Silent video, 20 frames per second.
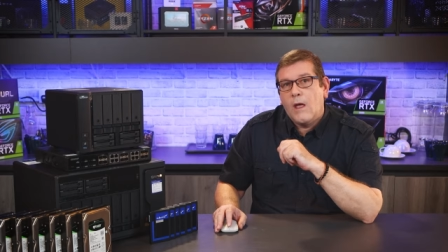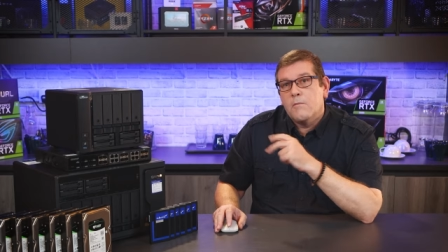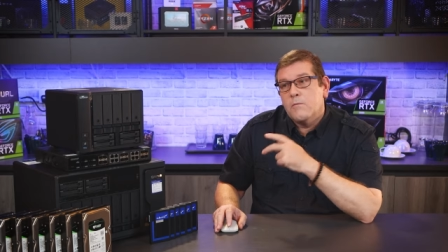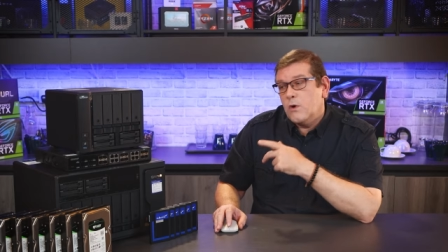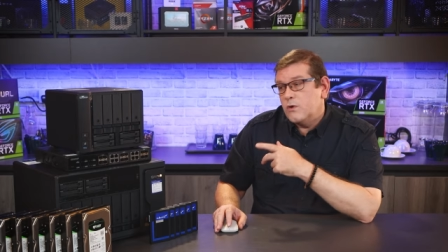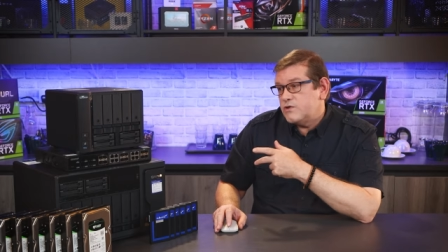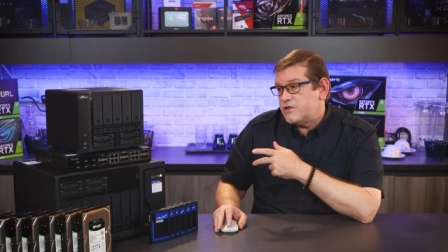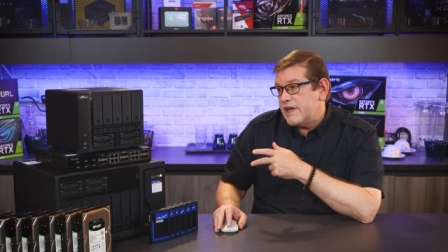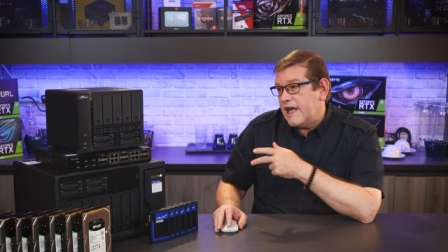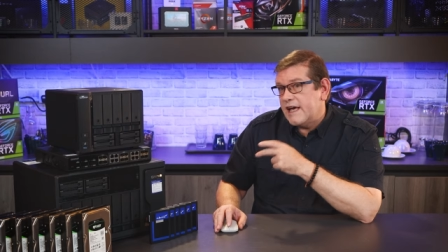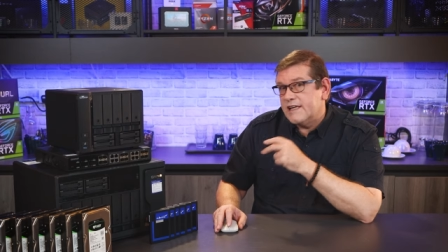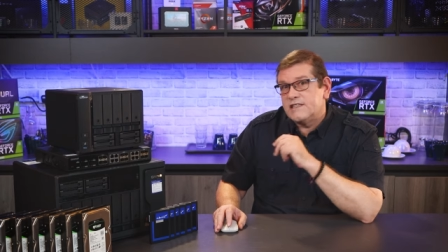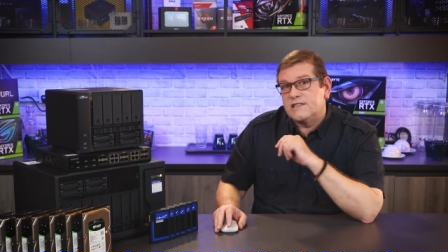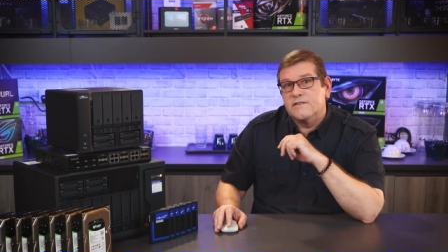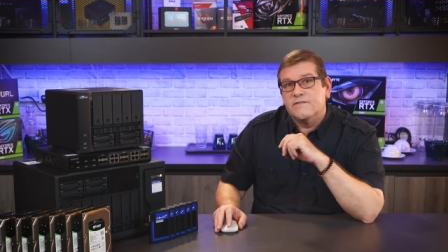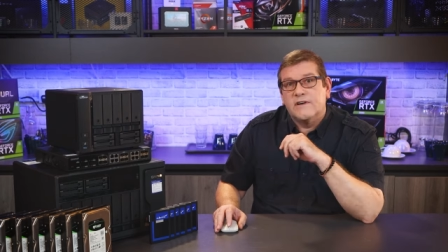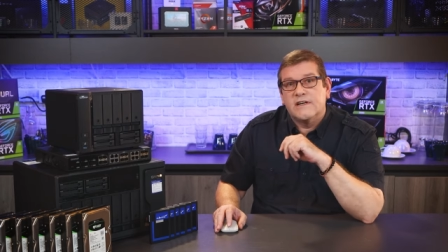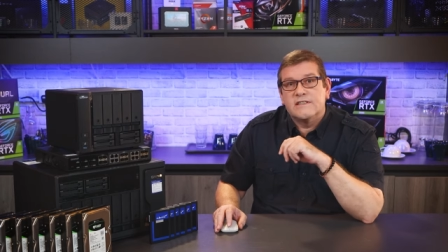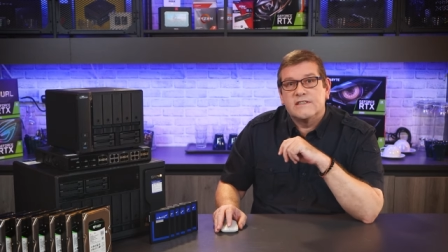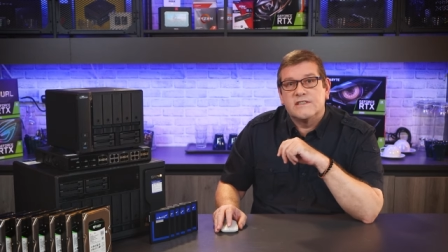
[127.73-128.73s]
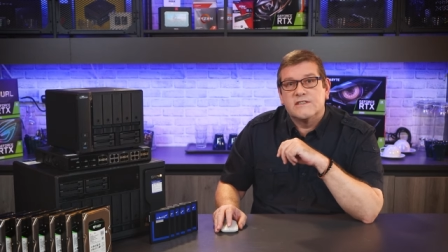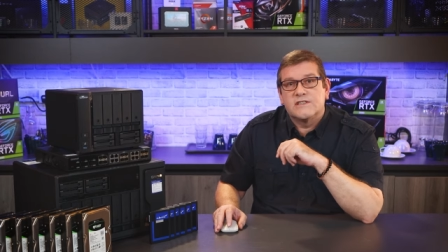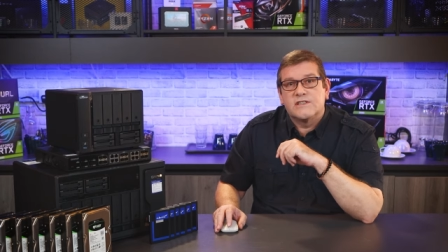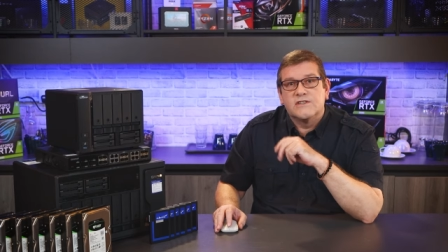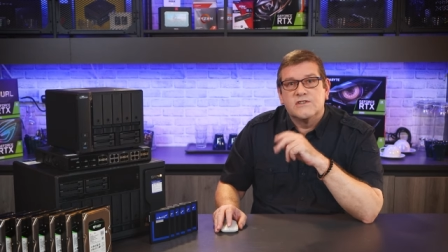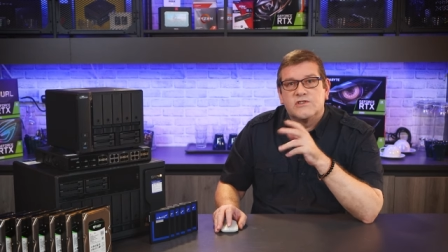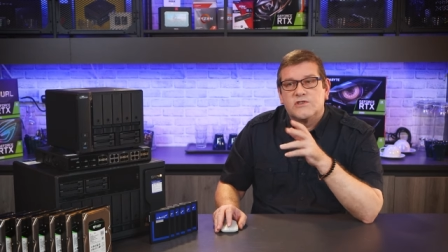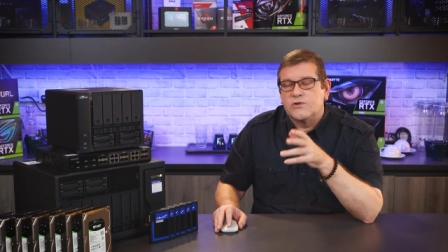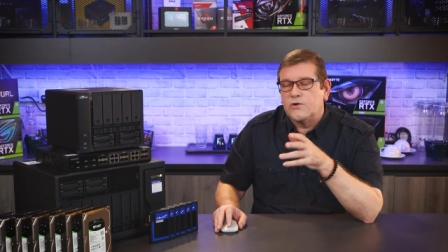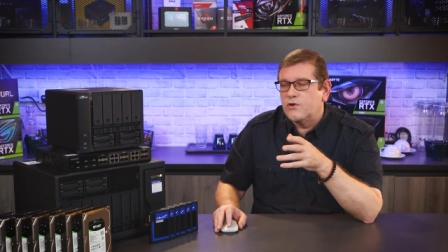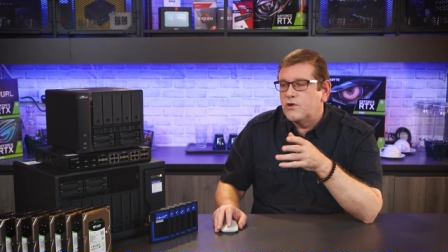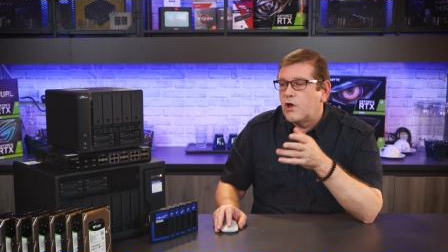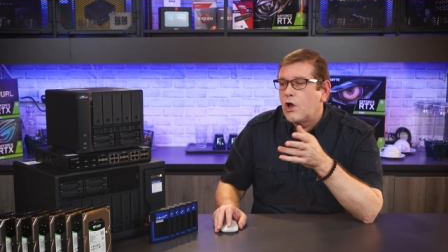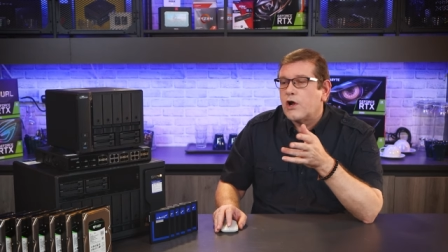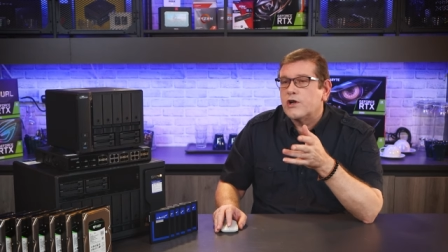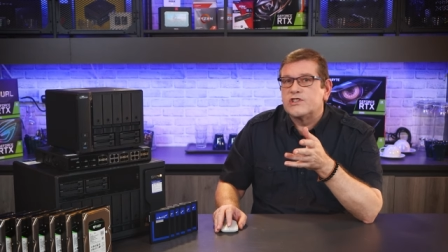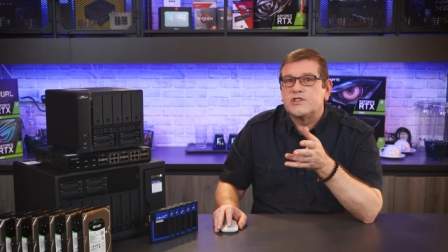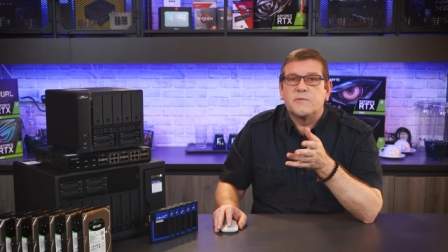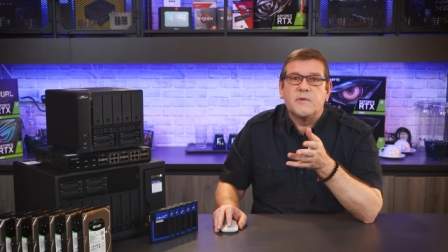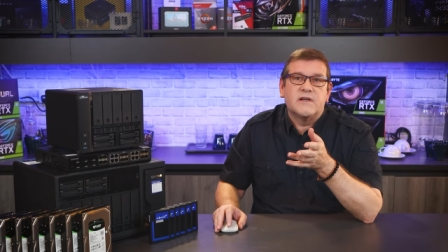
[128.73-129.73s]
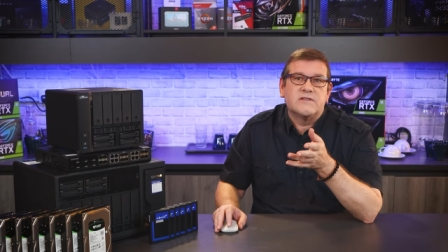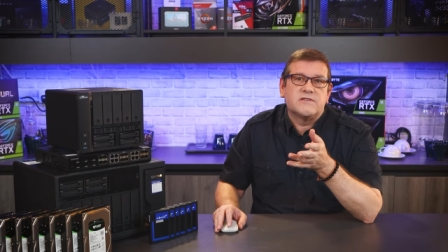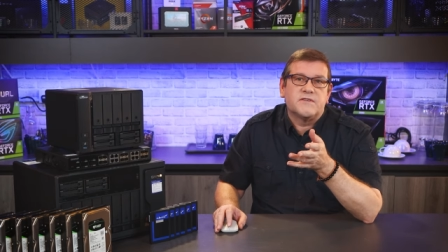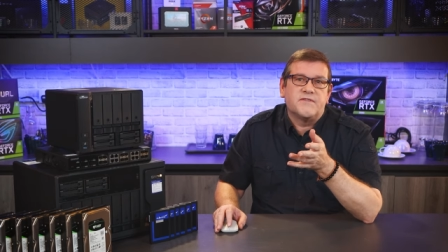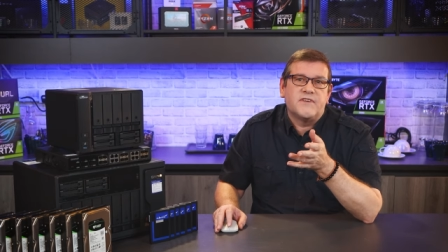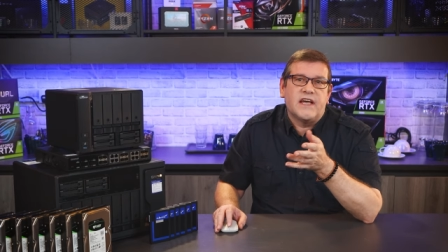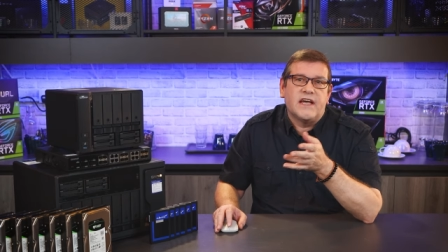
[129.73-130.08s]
Most NAS devices can store large amounts of